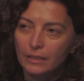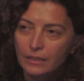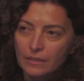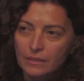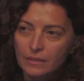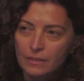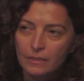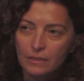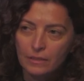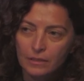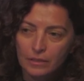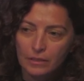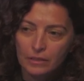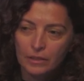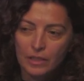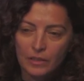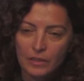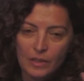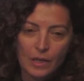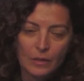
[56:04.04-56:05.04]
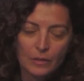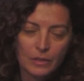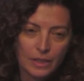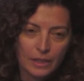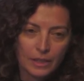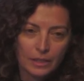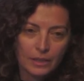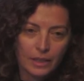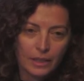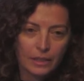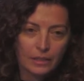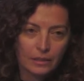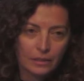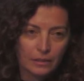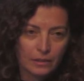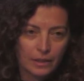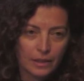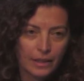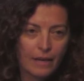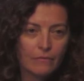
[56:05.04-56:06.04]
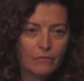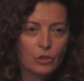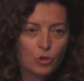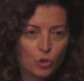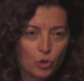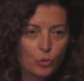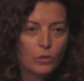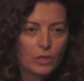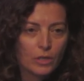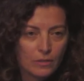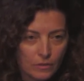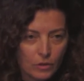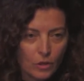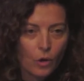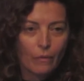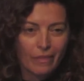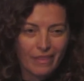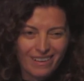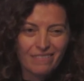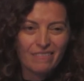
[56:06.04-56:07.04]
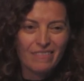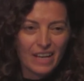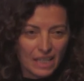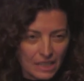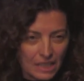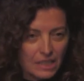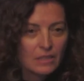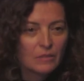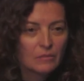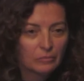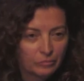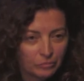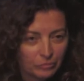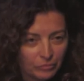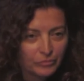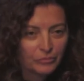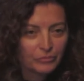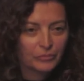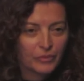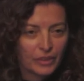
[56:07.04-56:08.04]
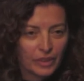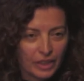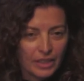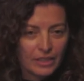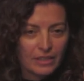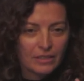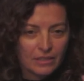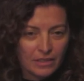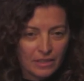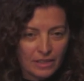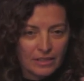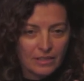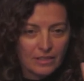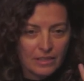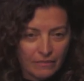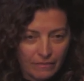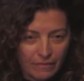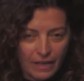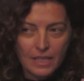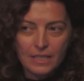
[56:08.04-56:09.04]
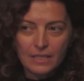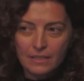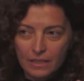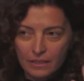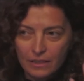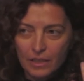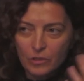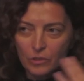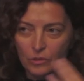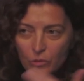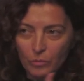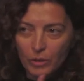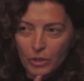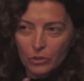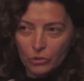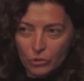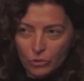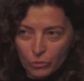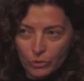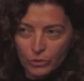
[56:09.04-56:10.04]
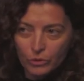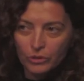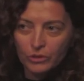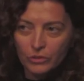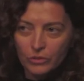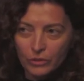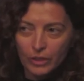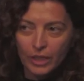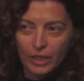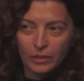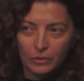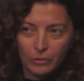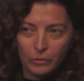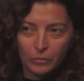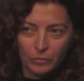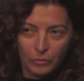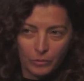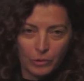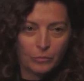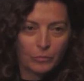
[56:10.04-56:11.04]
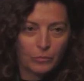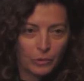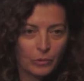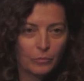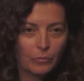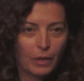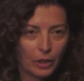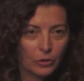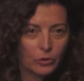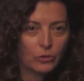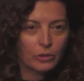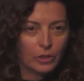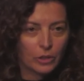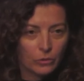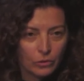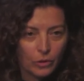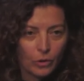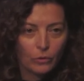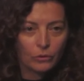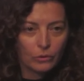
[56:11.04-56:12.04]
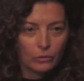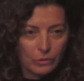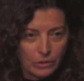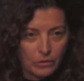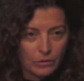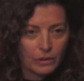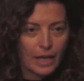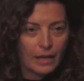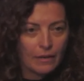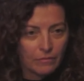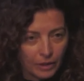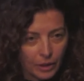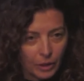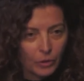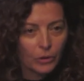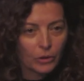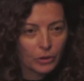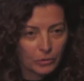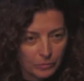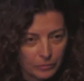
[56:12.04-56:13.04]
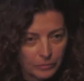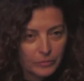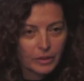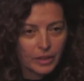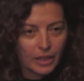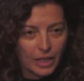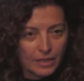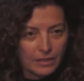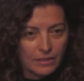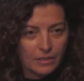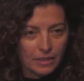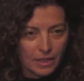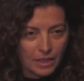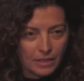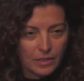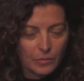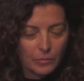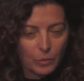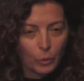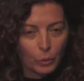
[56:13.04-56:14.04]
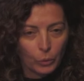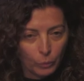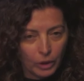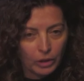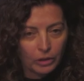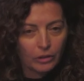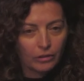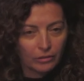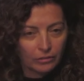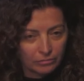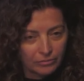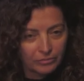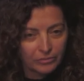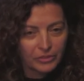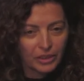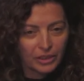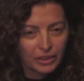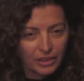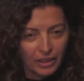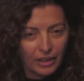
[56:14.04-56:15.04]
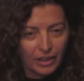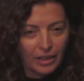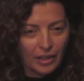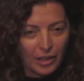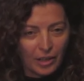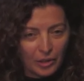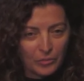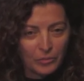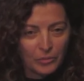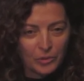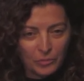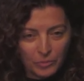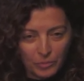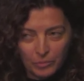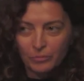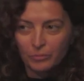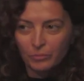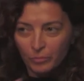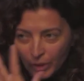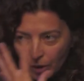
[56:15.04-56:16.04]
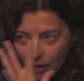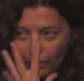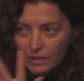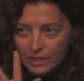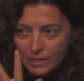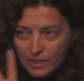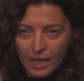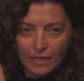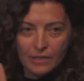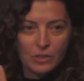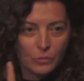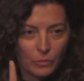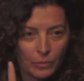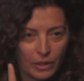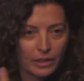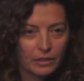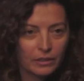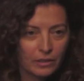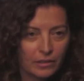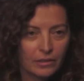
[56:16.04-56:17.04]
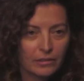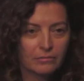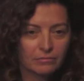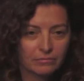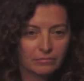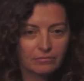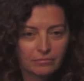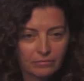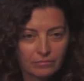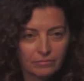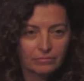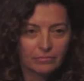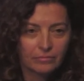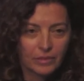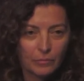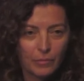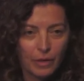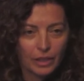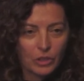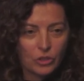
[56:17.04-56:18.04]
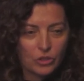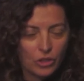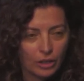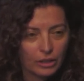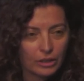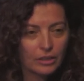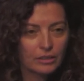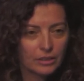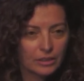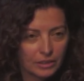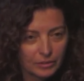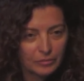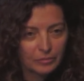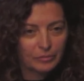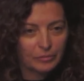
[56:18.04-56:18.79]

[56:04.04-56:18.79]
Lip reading: is the they have insurance on their face. It's the face that needs to be insured so that you make sure you don't lose your livelihood as a porn worker, because that's where the money shot is.